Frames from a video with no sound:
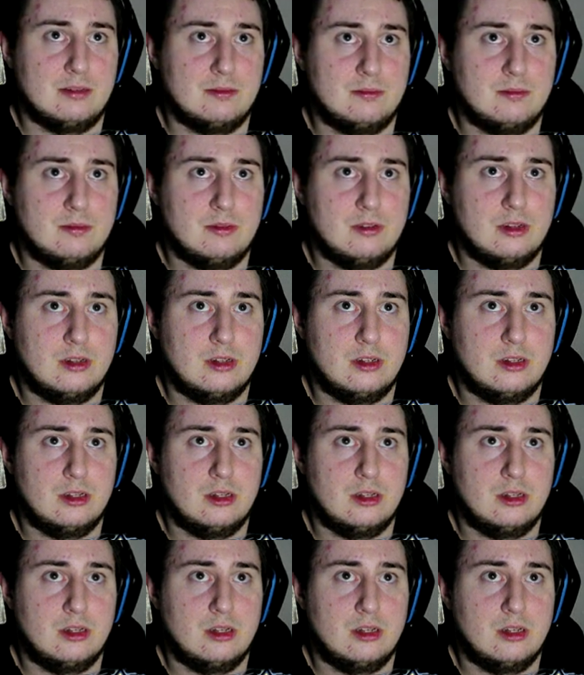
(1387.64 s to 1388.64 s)

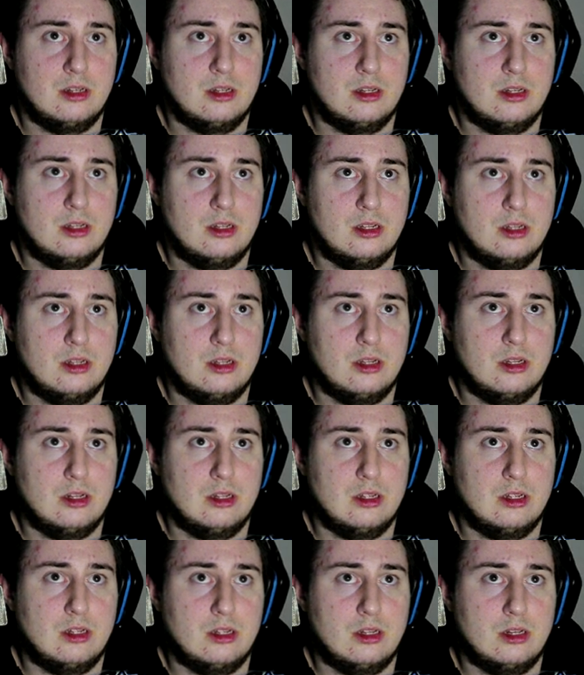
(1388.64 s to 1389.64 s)

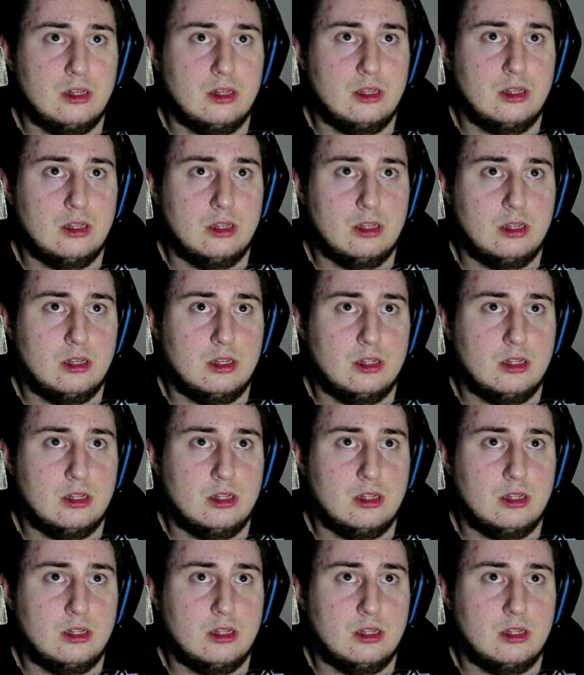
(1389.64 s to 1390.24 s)
(silence)